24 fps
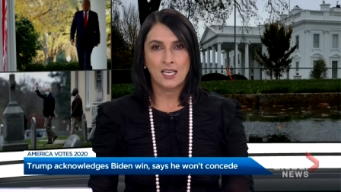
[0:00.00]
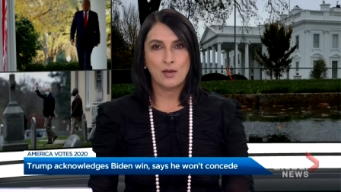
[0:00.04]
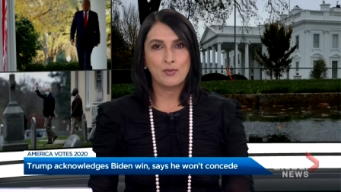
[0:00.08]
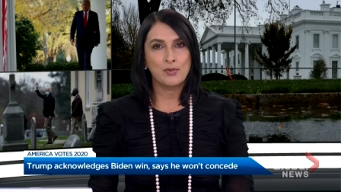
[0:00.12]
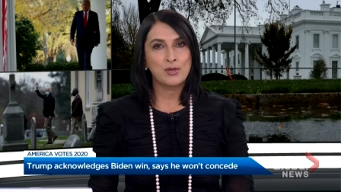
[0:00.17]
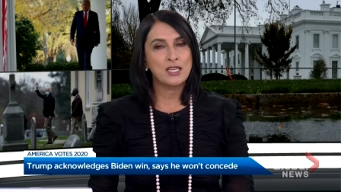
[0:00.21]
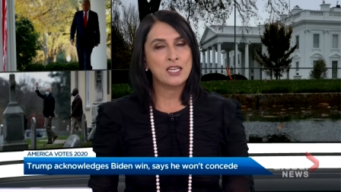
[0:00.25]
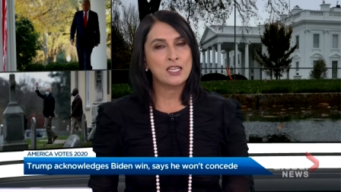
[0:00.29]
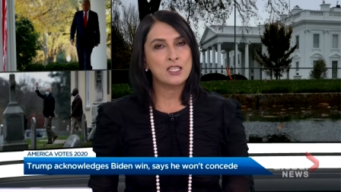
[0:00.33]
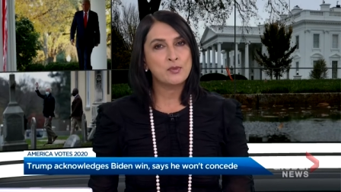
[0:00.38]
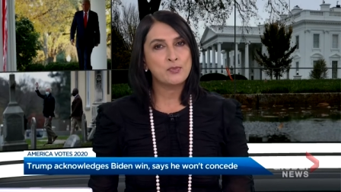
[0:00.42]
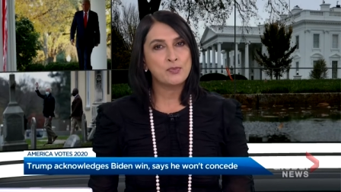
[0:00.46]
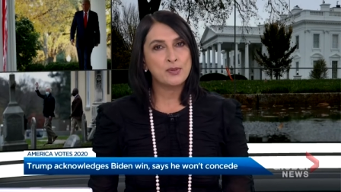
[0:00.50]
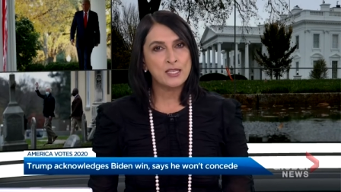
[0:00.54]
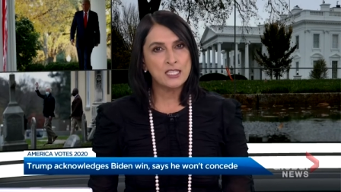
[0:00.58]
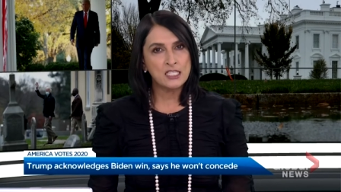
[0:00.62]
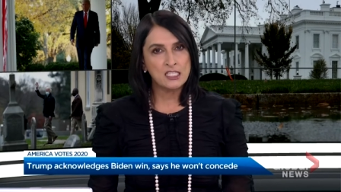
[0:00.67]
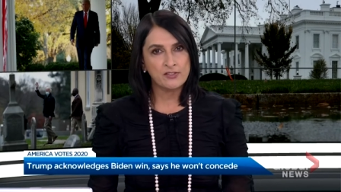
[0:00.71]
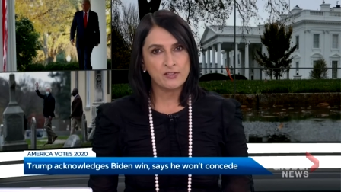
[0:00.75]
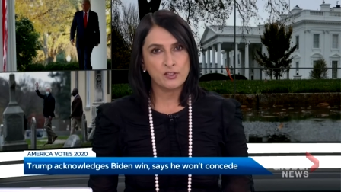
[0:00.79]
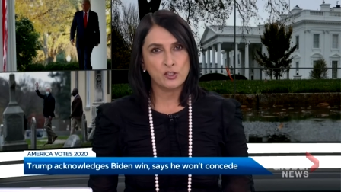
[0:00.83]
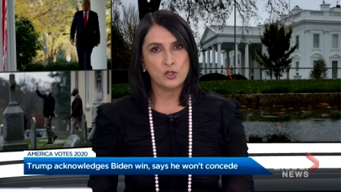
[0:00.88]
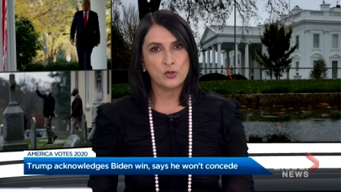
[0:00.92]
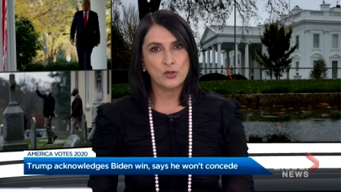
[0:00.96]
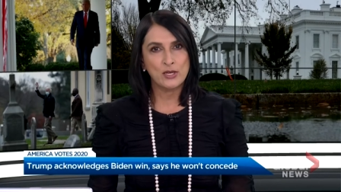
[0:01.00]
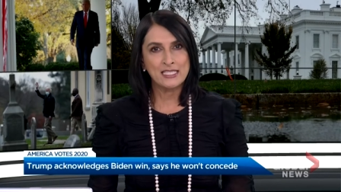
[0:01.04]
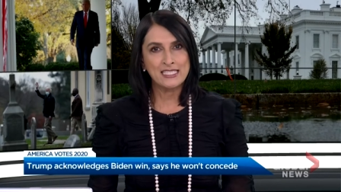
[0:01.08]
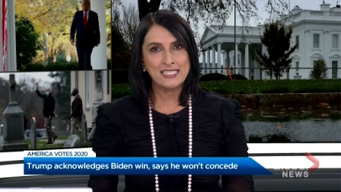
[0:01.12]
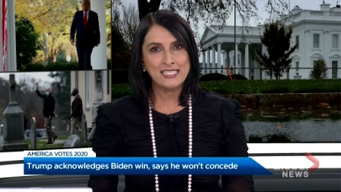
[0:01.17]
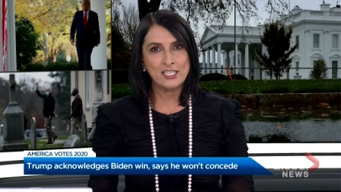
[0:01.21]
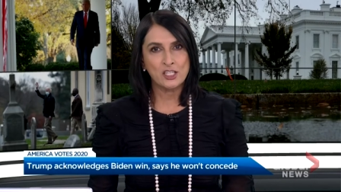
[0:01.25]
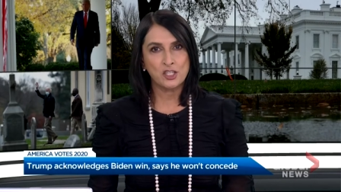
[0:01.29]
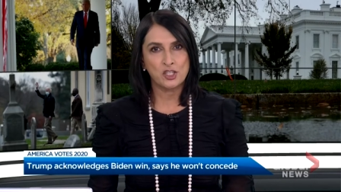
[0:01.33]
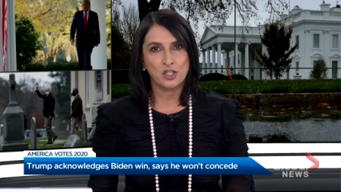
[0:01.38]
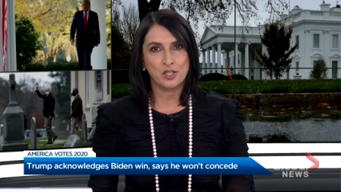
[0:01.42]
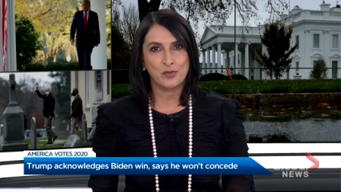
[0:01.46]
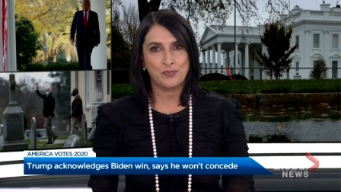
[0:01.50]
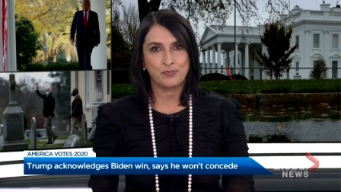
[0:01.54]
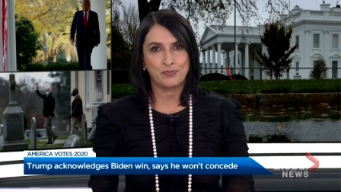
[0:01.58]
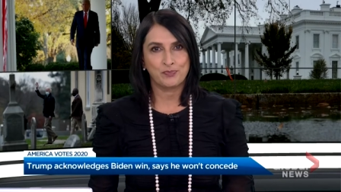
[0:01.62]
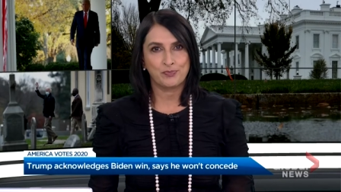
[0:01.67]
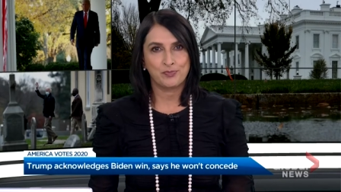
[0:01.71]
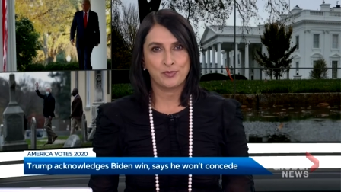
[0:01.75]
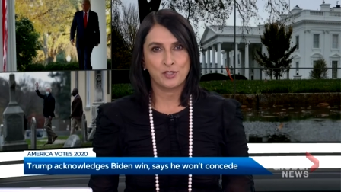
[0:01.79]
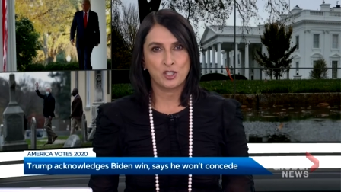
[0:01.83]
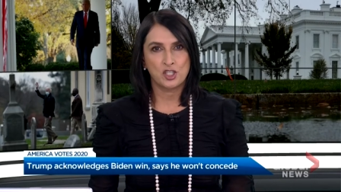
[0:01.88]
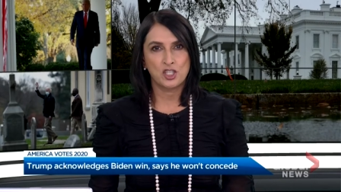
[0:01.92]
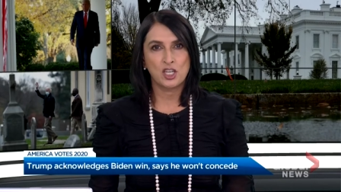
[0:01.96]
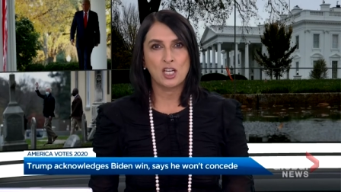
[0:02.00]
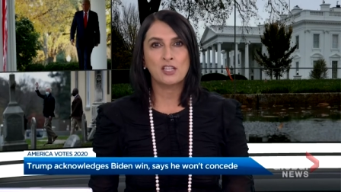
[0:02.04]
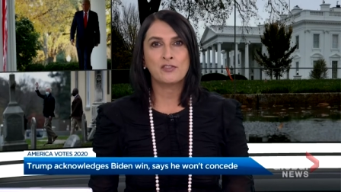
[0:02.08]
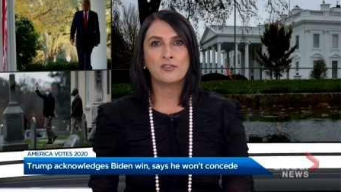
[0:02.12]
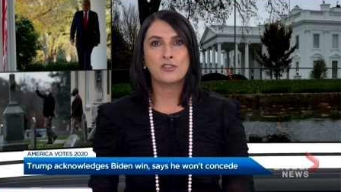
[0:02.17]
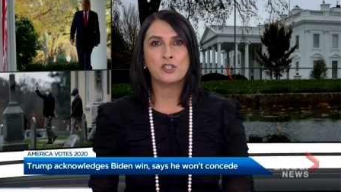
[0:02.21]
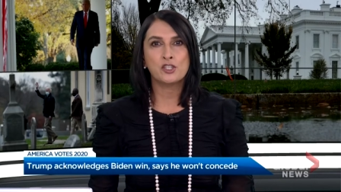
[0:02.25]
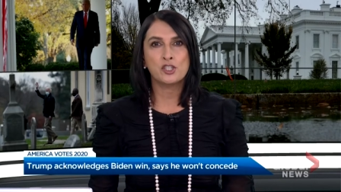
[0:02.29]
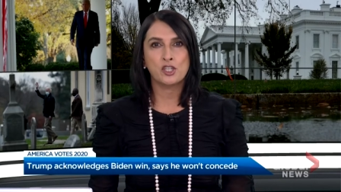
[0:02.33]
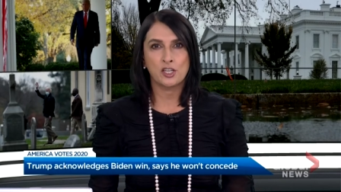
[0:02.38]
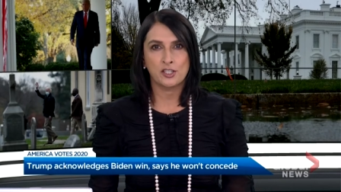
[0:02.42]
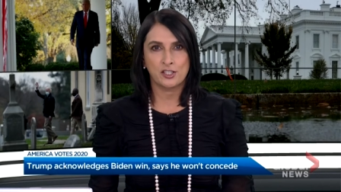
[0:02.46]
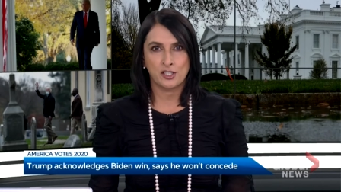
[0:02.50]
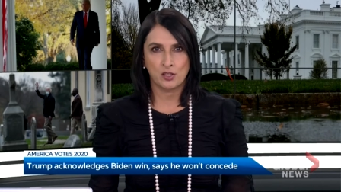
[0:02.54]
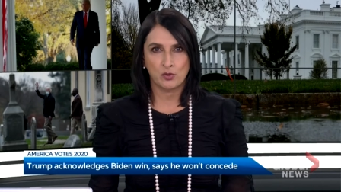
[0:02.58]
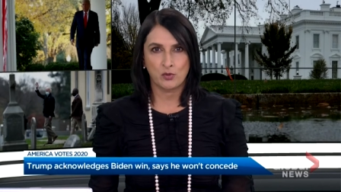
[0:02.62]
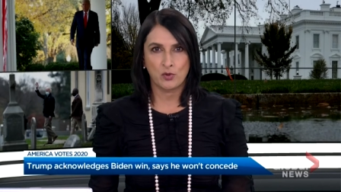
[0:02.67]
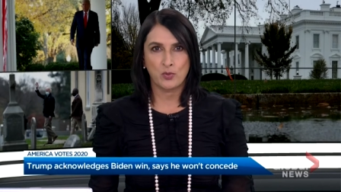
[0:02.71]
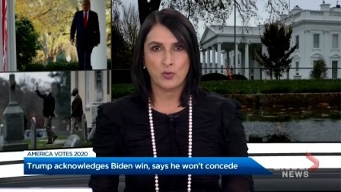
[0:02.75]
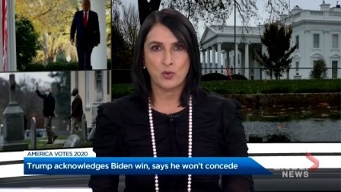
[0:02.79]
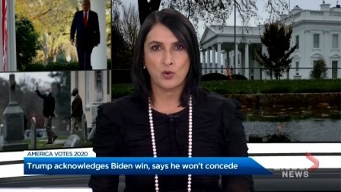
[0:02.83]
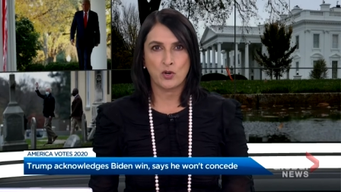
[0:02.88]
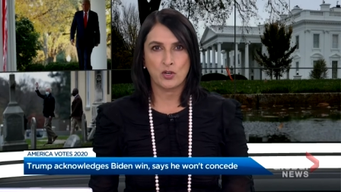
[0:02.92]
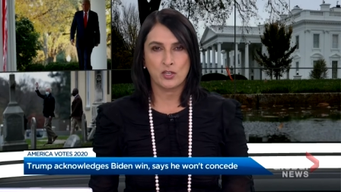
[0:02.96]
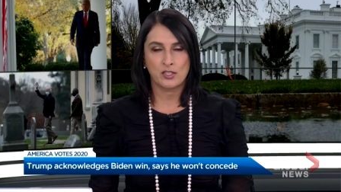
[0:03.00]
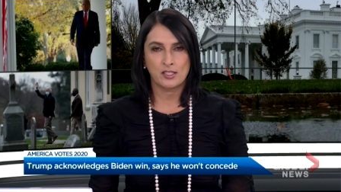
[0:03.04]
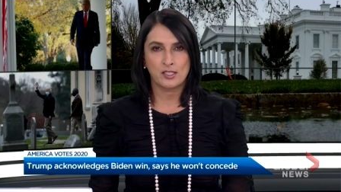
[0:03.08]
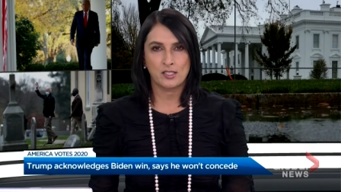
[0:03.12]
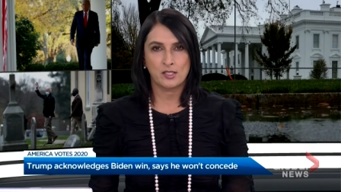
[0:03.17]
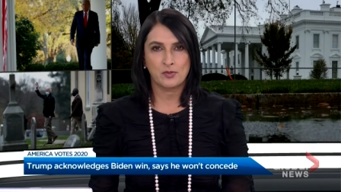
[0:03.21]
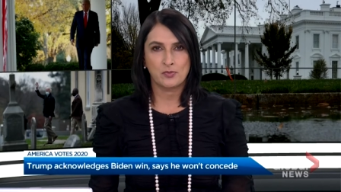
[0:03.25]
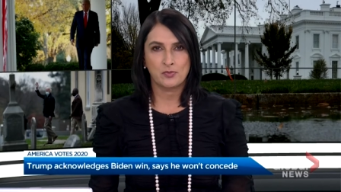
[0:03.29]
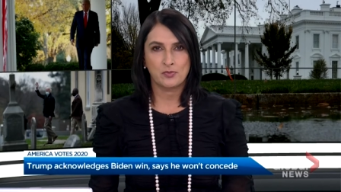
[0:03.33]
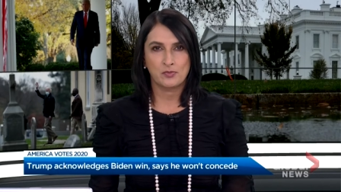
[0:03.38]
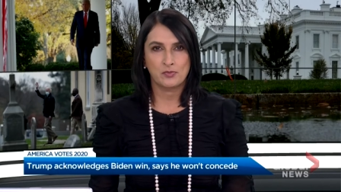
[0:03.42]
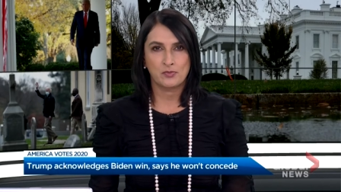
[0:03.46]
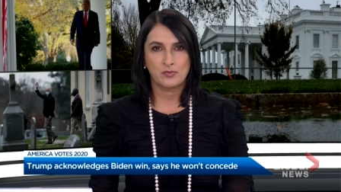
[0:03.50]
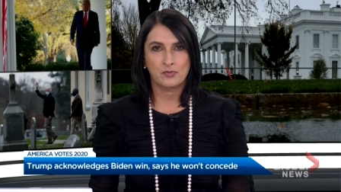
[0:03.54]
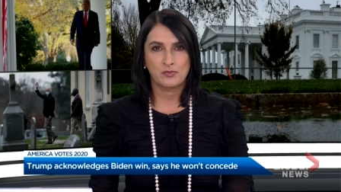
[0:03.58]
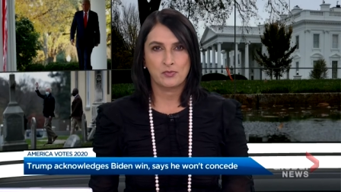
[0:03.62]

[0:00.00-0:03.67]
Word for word: and begin a peaceful transition. Jennifer Johnson reports